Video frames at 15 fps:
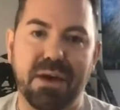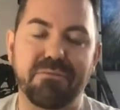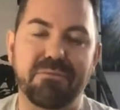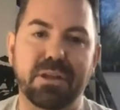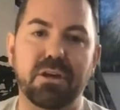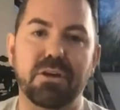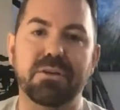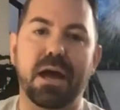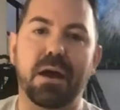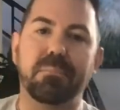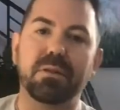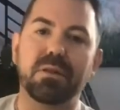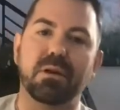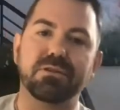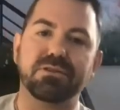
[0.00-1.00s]
that video down
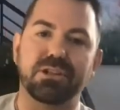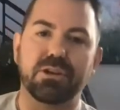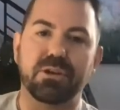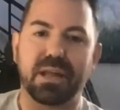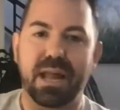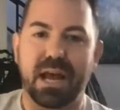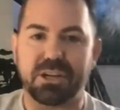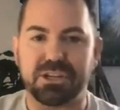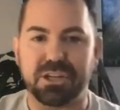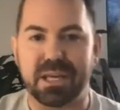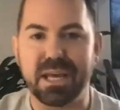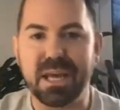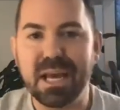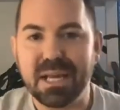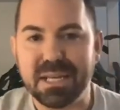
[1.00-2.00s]
below so you can
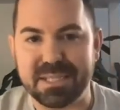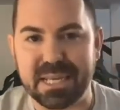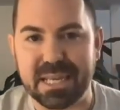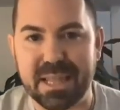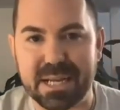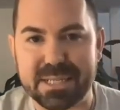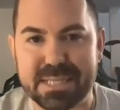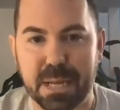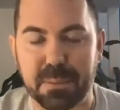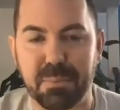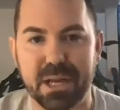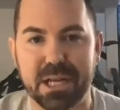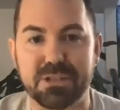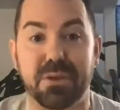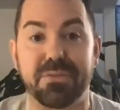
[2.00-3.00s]
actually see that take
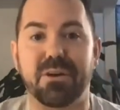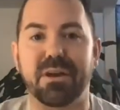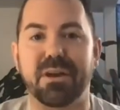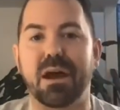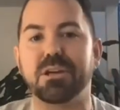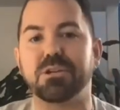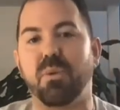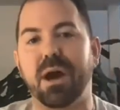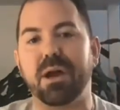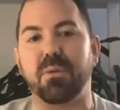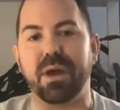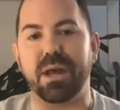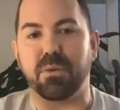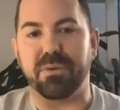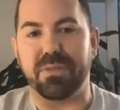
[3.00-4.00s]
place right there, and I was wide
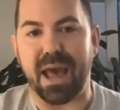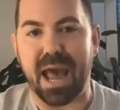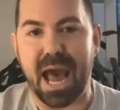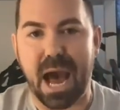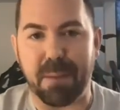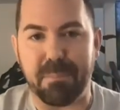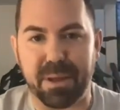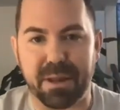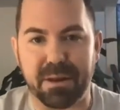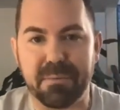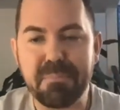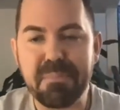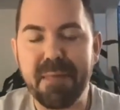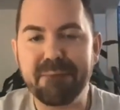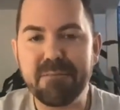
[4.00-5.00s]
awake when that happened.
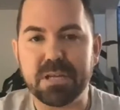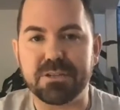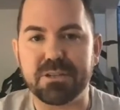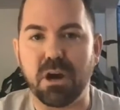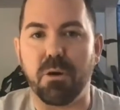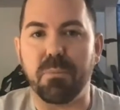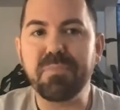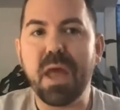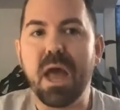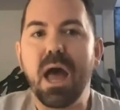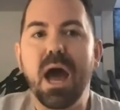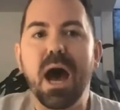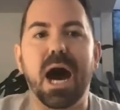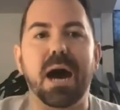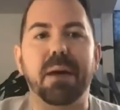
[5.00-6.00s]
So
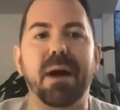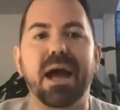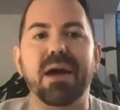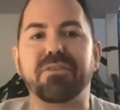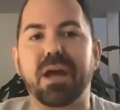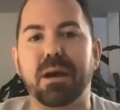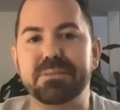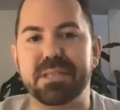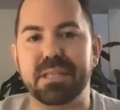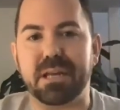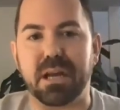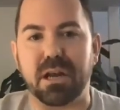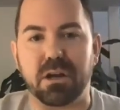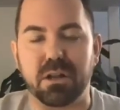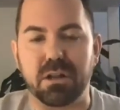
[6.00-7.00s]
I have come to the
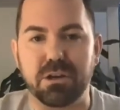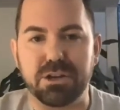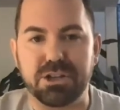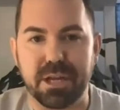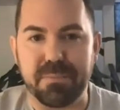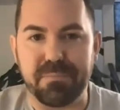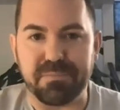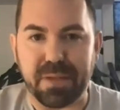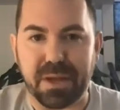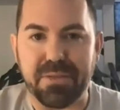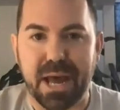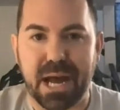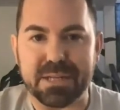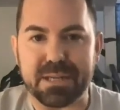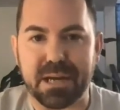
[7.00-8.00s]
conclusion
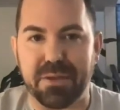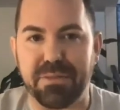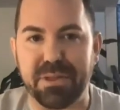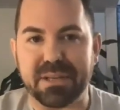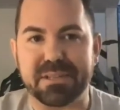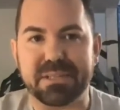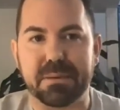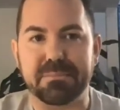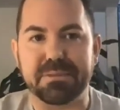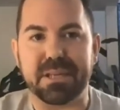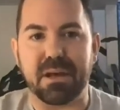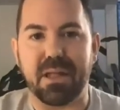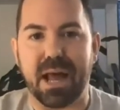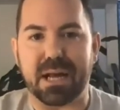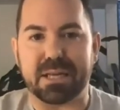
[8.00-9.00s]
that I think stem
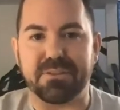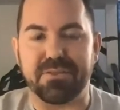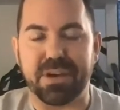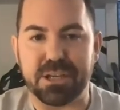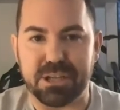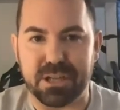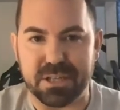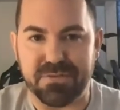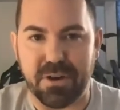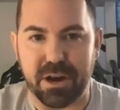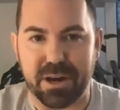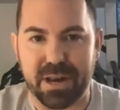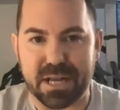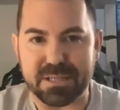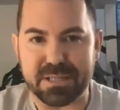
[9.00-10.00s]
cell activation is
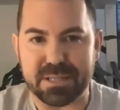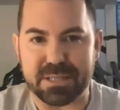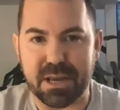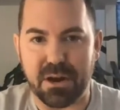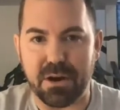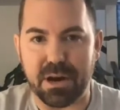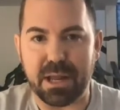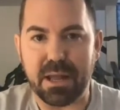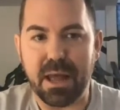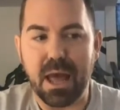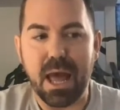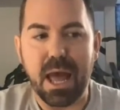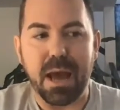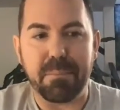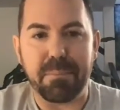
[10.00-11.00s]
very necessary,
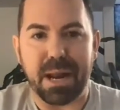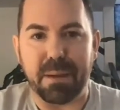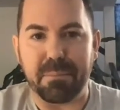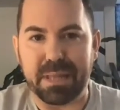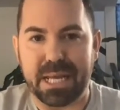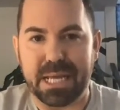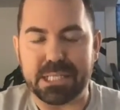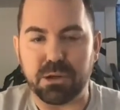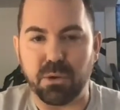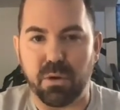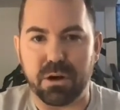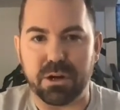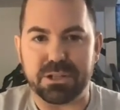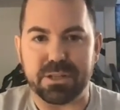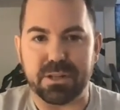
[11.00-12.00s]
but I'm leaning
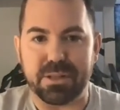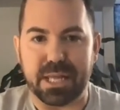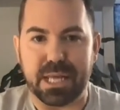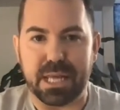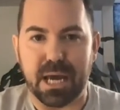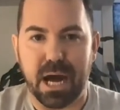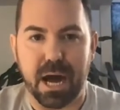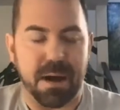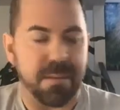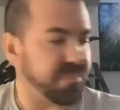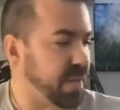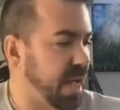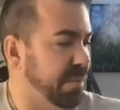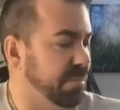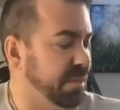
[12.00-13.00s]
towards the
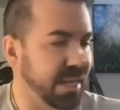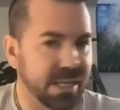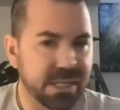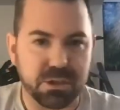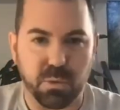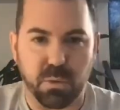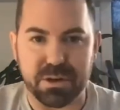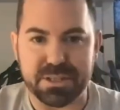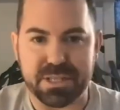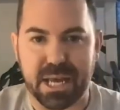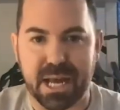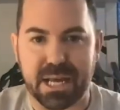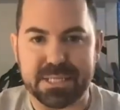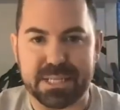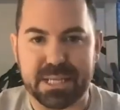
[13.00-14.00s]

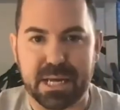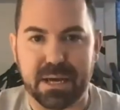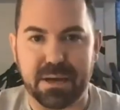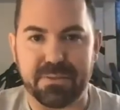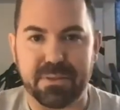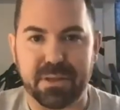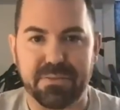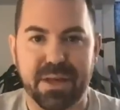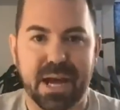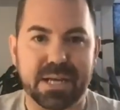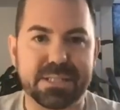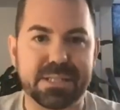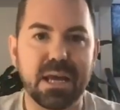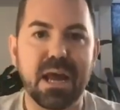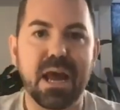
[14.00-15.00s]
idea
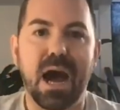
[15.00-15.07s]
that